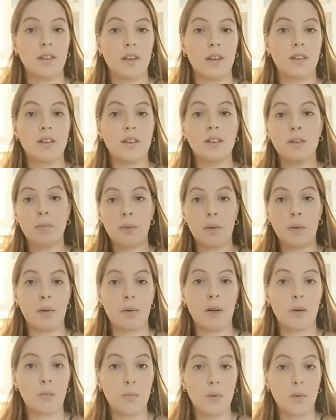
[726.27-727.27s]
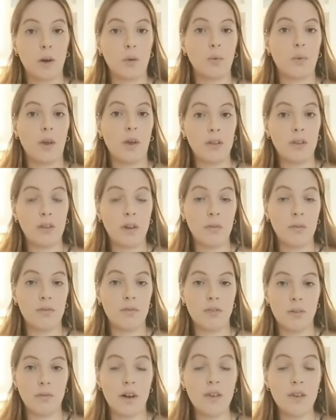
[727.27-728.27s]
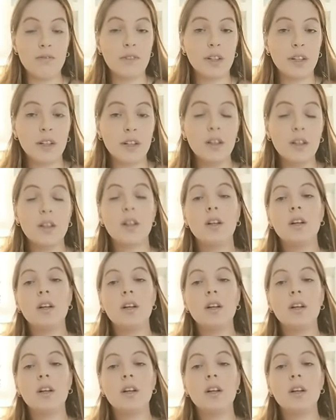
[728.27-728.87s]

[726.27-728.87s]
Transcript: that the people had brought with them from Africa.